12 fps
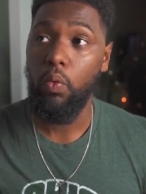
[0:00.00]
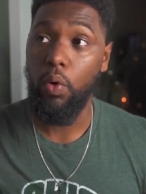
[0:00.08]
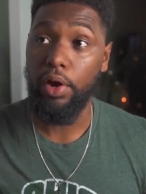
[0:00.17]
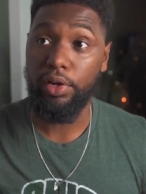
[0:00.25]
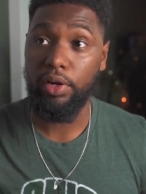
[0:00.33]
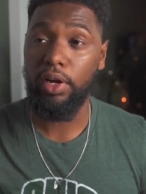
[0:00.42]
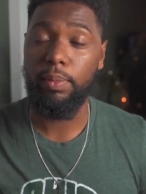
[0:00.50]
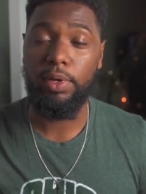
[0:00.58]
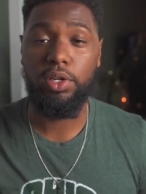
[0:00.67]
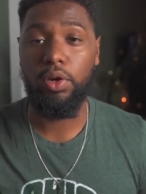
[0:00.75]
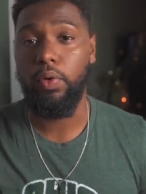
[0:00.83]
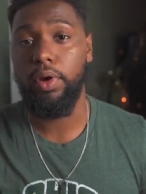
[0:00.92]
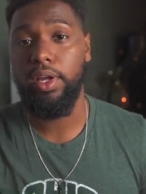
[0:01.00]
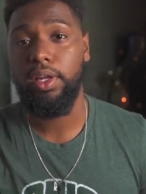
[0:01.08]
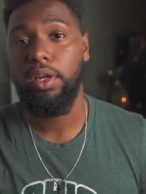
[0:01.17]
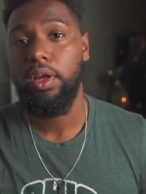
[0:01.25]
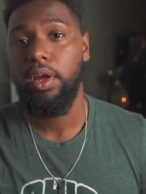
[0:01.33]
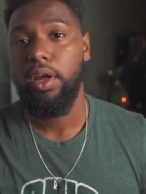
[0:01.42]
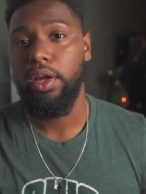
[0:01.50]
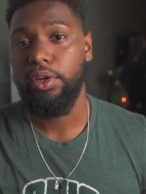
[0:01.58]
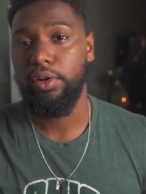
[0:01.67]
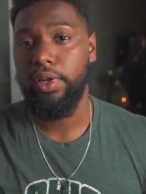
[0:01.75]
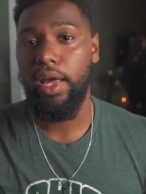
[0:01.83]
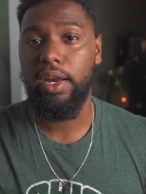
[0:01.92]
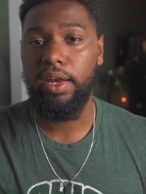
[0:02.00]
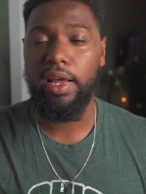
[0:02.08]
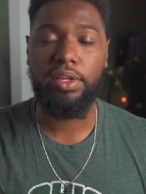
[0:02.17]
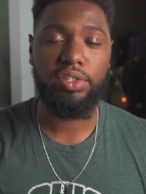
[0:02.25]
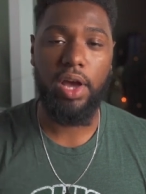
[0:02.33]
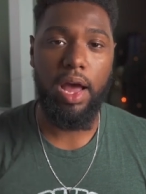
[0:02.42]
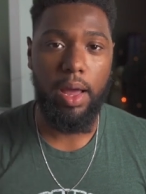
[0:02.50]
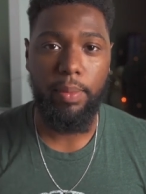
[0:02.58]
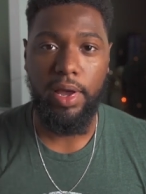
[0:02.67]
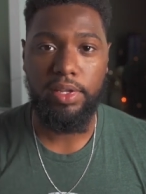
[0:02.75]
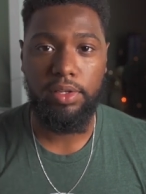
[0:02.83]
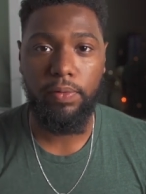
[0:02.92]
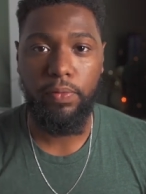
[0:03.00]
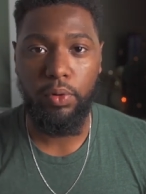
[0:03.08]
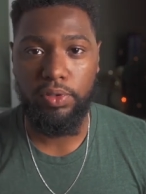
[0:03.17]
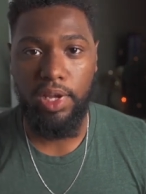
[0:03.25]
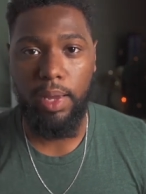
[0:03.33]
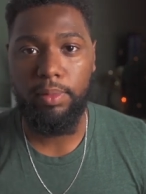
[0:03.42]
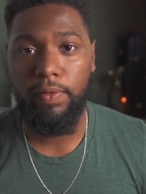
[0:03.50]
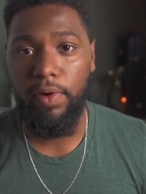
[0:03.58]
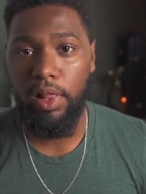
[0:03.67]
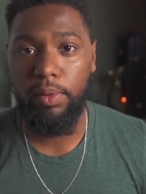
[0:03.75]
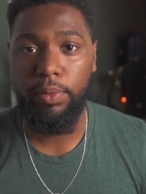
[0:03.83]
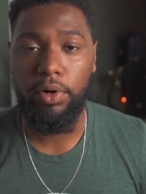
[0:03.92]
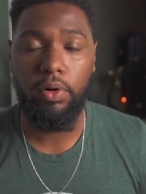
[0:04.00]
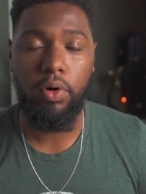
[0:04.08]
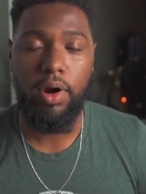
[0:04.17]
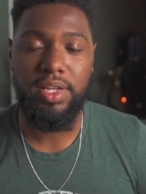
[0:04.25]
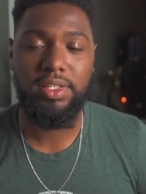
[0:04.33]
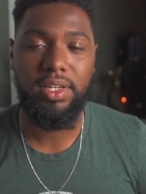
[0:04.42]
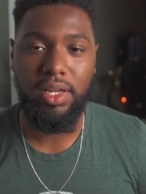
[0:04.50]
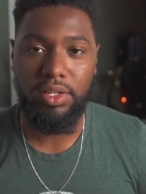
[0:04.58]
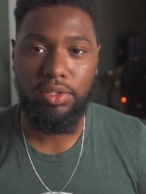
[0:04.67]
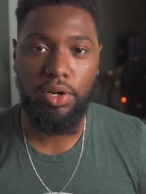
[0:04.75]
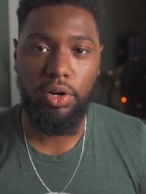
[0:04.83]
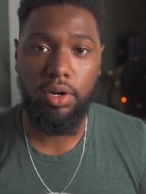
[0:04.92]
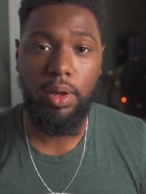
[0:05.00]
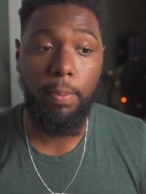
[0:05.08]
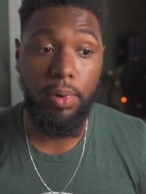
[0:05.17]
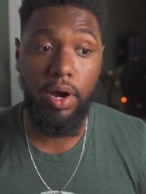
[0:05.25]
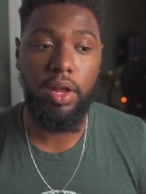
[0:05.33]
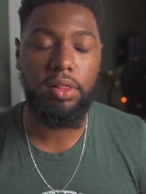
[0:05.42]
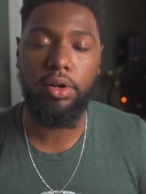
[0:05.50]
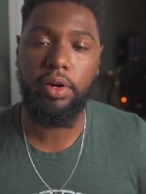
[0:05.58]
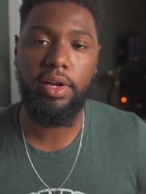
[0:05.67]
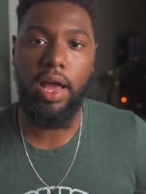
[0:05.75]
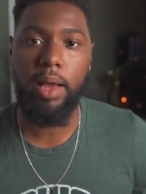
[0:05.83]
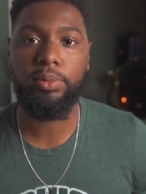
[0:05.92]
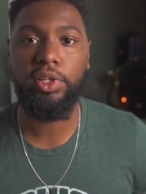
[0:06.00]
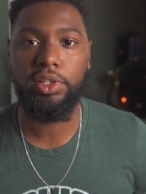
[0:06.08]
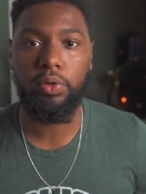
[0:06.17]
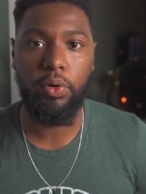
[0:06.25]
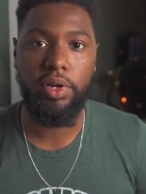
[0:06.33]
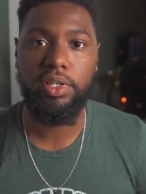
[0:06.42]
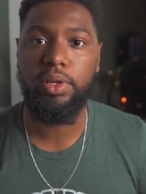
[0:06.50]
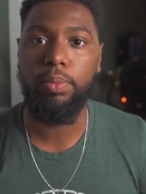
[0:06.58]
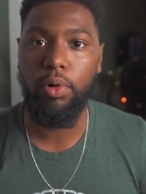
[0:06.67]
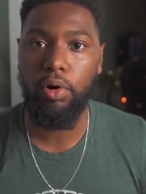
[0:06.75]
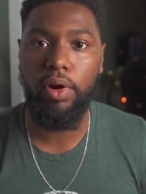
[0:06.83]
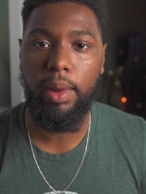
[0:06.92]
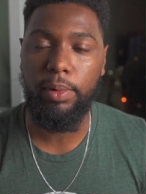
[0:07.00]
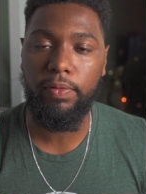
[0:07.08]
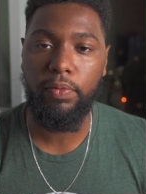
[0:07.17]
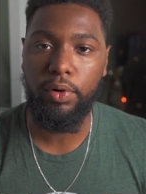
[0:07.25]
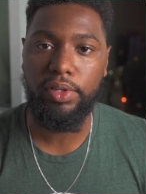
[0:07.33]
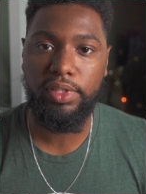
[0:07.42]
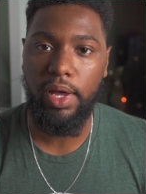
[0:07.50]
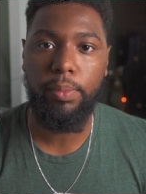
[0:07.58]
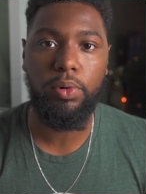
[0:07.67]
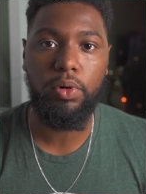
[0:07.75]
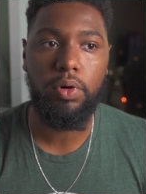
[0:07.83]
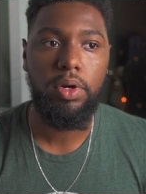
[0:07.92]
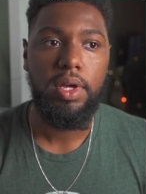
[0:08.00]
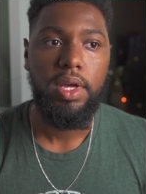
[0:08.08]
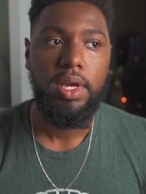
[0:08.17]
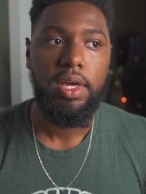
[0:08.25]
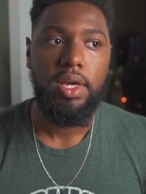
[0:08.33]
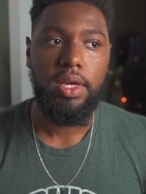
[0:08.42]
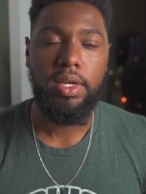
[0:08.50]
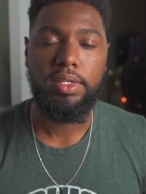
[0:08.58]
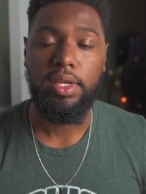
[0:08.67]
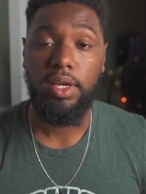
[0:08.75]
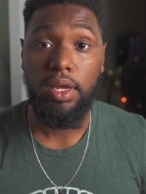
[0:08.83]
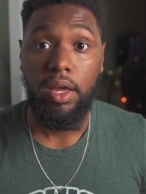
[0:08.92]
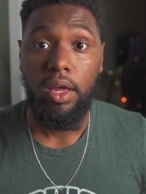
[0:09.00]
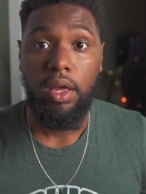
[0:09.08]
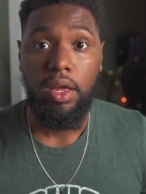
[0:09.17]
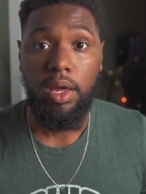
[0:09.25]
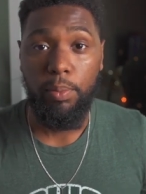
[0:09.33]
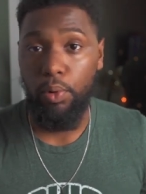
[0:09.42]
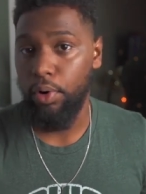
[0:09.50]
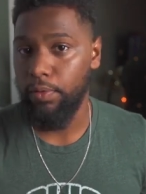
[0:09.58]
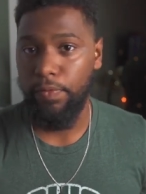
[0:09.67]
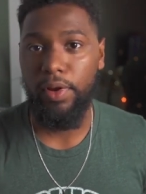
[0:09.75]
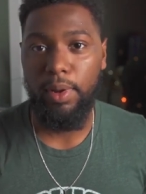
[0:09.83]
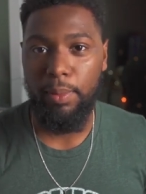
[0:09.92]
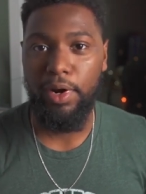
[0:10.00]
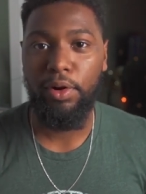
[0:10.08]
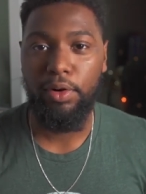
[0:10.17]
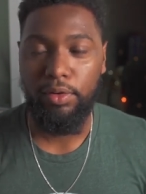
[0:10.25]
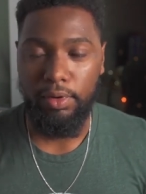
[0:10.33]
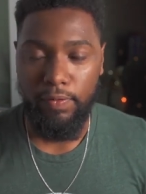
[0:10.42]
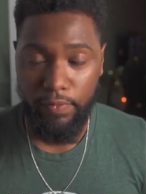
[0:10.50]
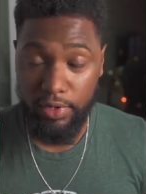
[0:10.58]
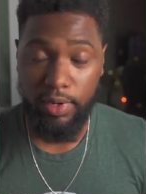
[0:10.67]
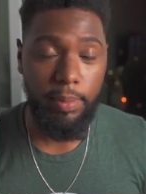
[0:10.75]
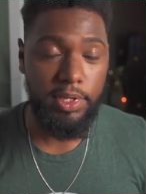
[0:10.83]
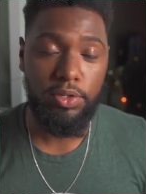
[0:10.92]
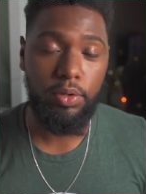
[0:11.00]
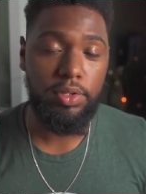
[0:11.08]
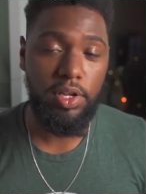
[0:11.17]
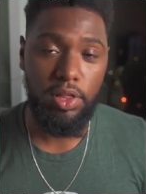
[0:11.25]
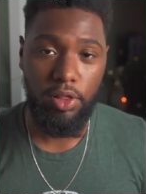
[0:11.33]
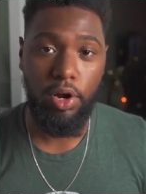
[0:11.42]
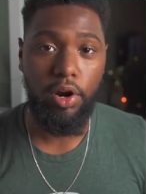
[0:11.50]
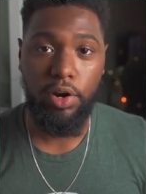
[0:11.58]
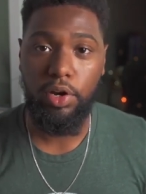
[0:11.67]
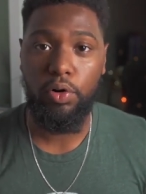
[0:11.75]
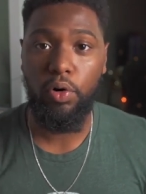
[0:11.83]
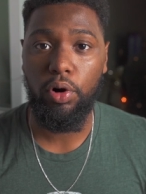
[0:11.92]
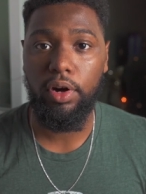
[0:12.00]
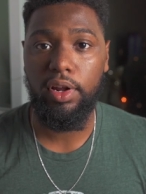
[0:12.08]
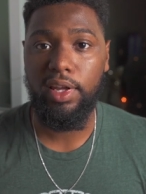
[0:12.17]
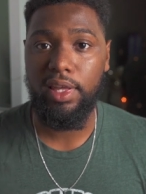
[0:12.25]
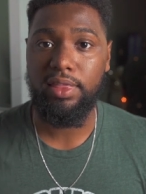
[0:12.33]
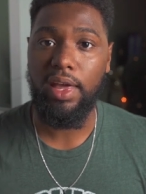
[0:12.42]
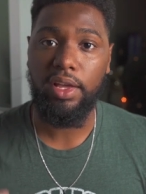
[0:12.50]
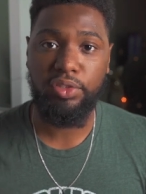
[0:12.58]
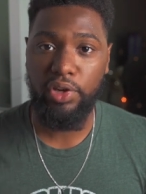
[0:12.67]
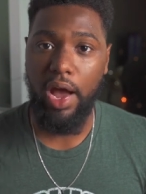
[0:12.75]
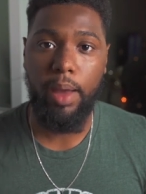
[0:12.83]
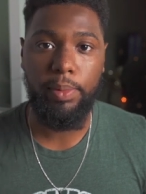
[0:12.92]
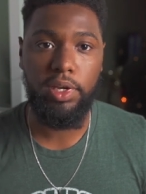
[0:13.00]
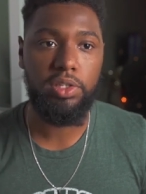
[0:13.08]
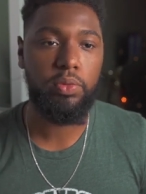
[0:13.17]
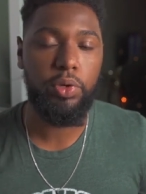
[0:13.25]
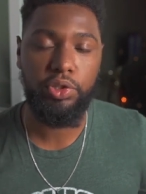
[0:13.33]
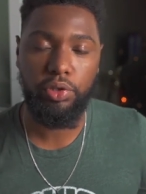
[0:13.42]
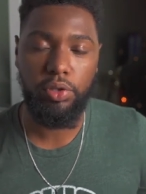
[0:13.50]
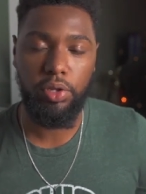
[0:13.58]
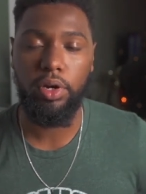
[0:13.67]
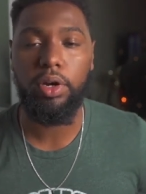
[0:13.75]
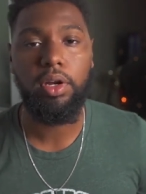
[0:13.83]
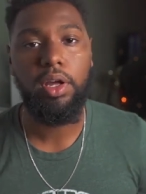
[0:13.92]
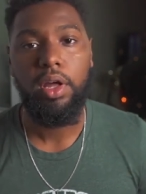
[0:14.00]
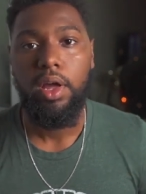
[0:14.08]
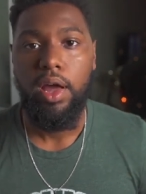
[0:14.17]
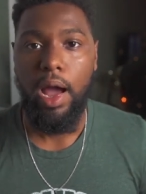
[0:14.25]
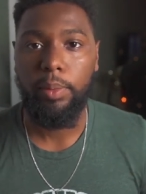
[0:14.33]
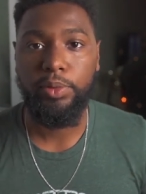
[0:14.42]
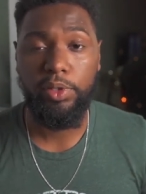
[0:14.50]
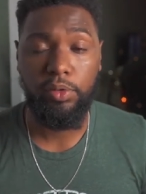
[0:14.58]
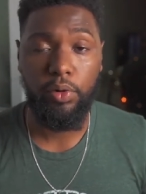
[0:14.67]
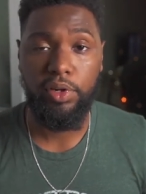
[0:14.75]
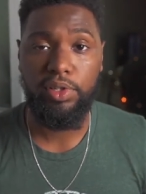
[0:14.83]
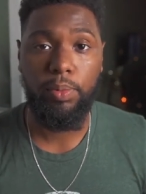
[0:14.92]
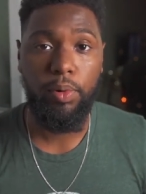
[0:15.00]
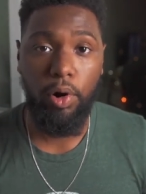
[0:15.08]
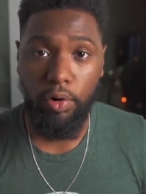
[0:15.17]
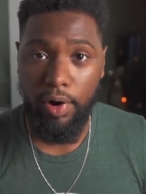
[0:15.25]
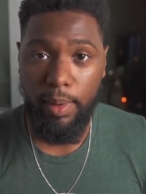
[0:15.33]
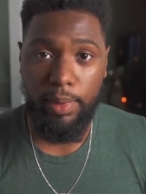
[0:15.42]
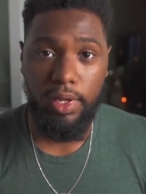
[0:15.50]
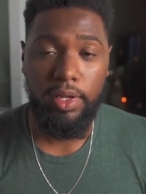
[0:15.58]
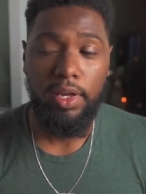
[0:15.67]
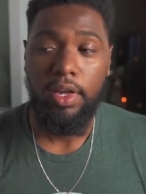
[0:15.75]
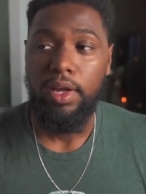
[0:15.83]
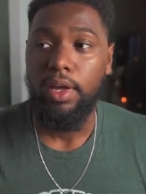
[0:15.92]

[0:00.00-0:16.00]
what you're gonna be doing in your day-to-day job as a full-time developer or as an intern, but learning object-oriented programming, for example, is a important fundamental to learn in order to get that job, because once you learn object-oriented programming,